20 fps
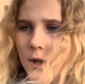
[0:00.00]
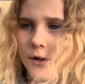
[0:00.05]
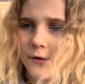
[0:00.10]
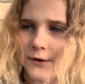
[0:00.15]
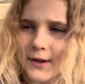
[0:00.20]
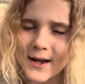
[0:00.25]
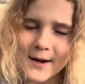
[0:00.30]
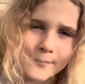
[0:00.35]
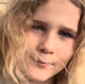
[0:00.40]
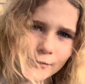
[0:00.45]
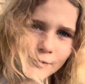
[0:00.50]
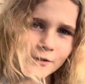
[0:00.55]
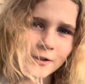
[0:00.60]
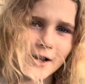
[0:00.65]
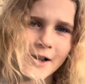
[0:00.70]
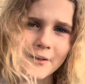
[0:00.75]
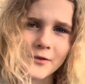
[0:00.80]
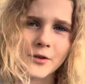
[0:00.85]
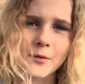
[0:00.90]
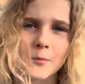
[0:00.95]
The emperor
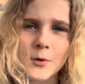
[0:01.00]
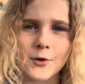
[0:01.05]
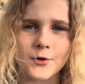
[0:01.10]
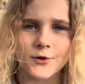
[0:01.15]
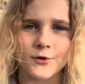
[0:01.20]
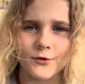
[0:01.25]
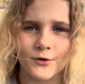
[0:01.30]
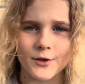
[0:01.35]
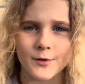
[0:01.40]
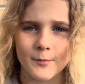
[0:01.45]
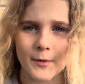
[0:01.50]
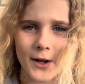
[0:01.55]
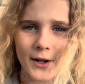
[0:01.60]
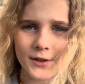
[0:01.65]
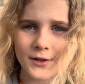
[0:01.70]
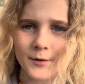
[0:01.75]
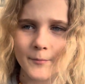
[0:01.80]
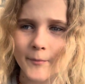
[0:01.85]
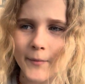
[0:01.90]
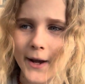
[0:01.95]
had the most respect
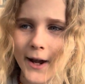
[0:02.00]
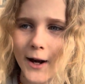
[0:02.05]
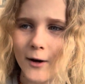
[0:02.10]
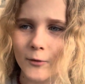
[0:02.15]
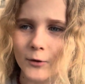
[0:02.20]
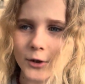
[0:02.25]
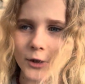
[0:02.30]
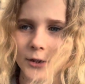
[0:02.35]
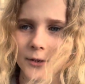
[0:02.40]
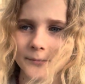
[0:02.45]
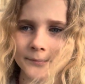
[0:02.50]
and power.